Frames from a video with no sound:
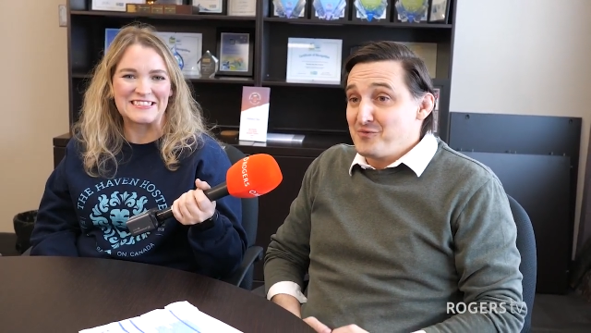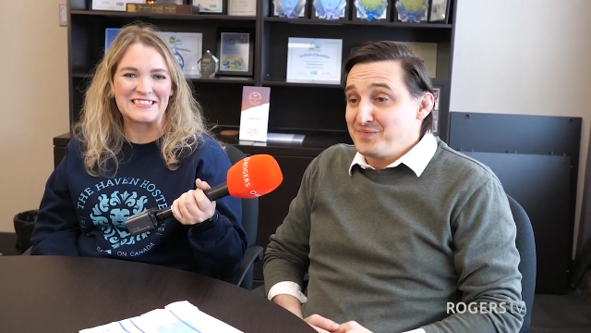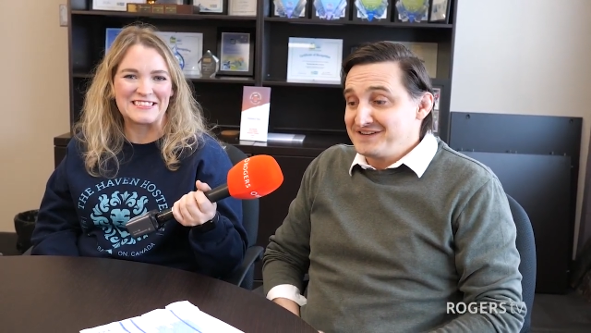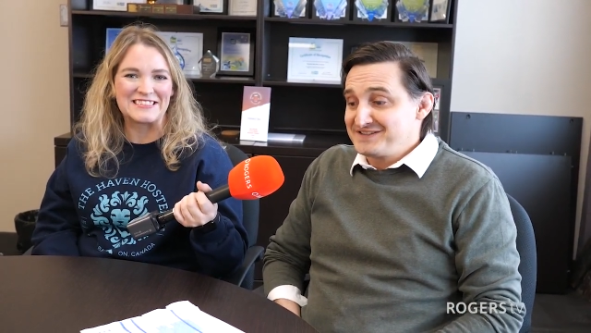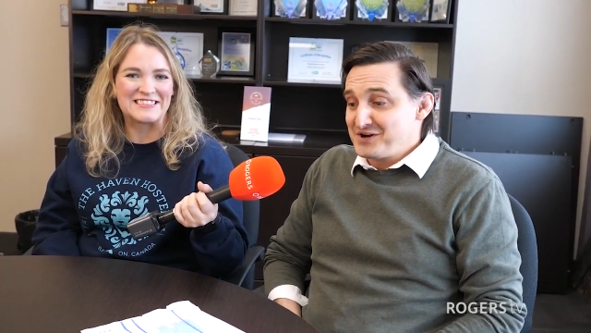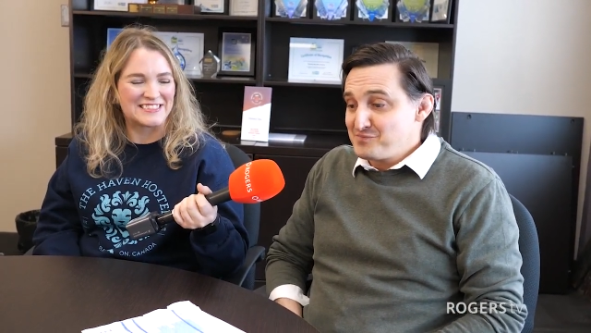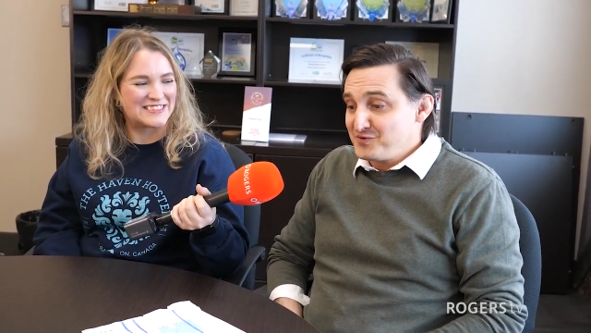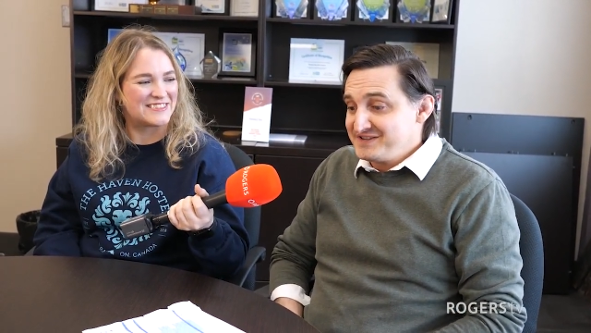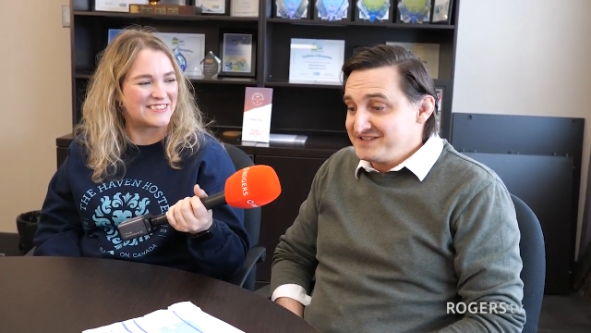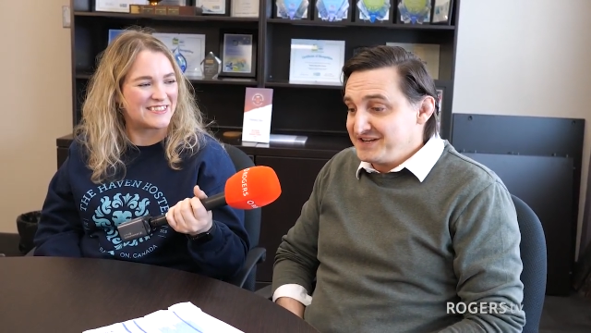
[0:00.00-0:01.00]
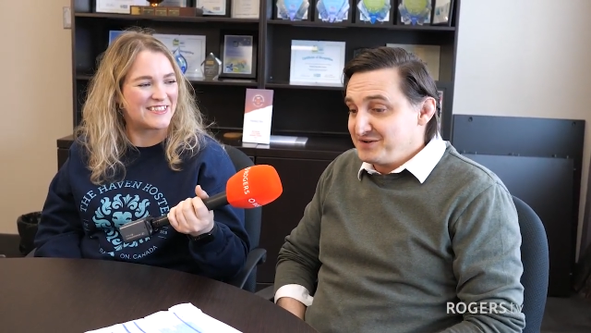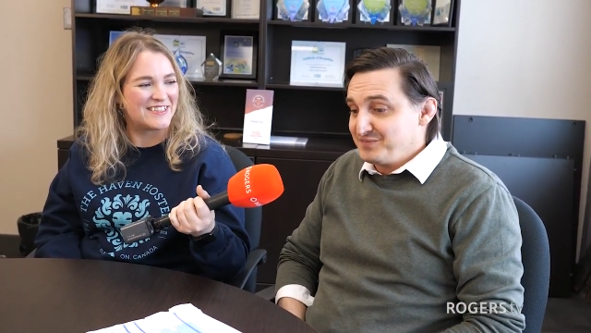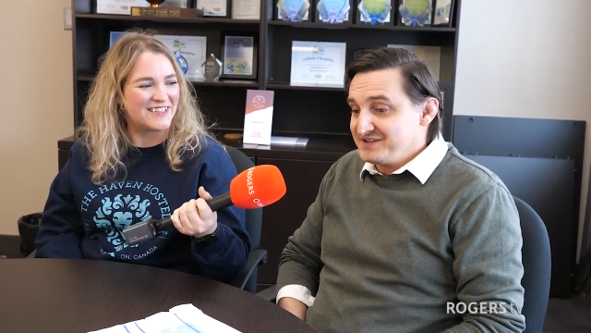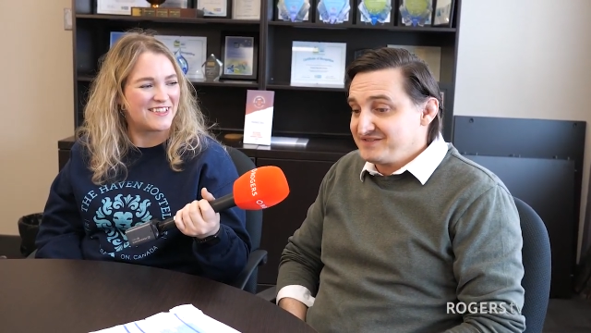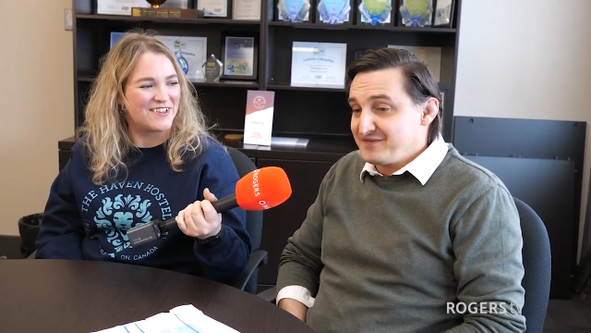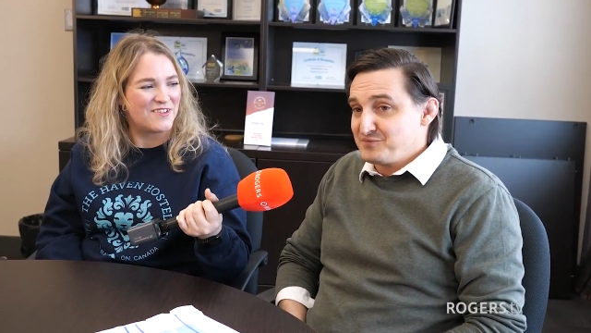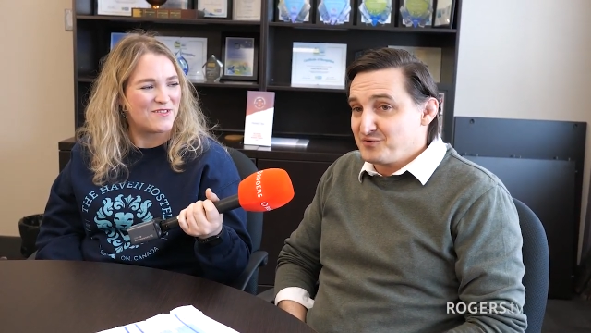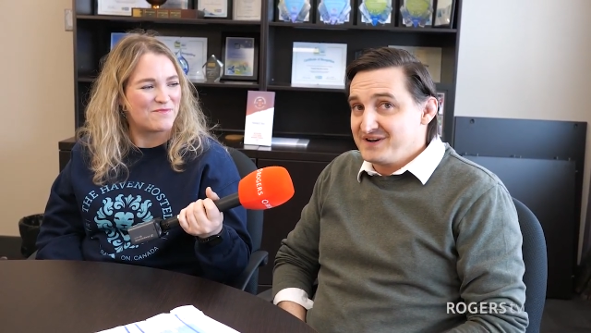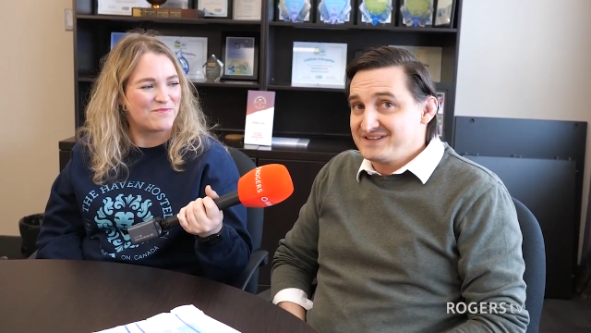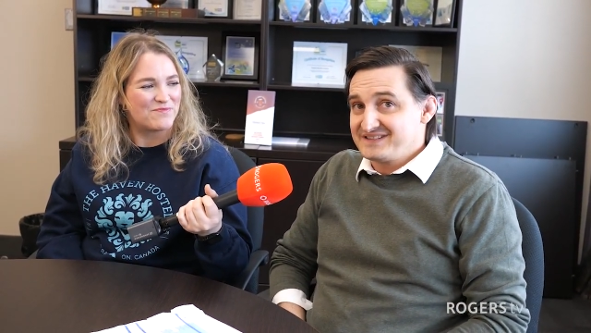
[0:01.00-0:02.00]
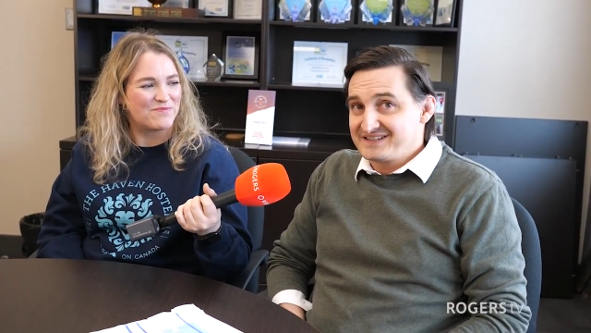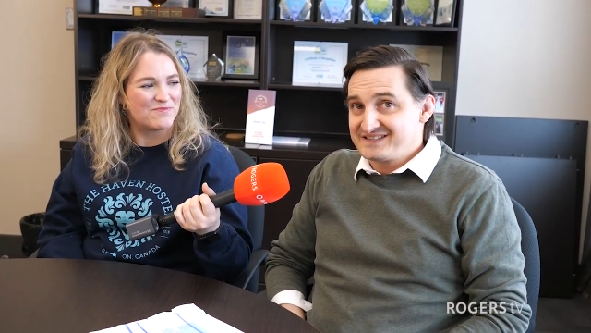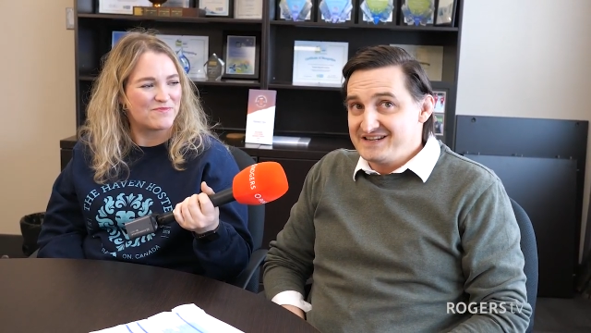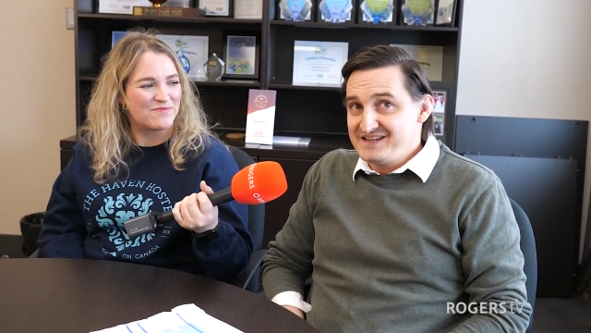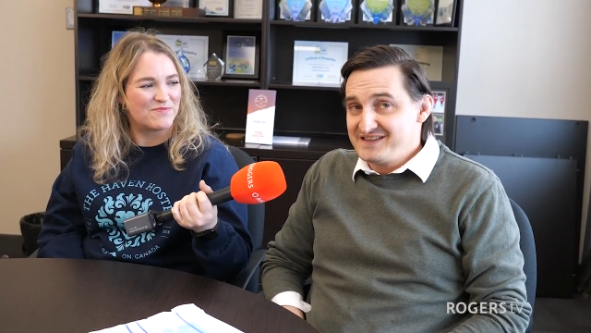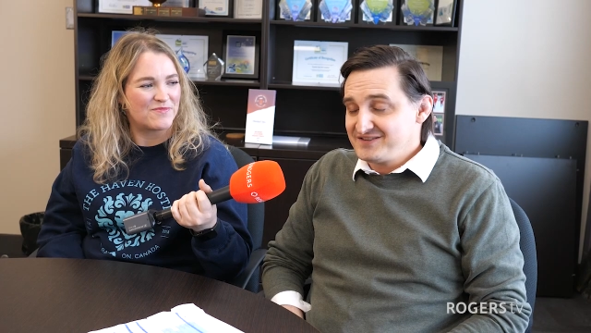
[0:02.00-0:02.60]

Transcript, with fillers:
Speaker 1: opening ceremonies taking place February 16th,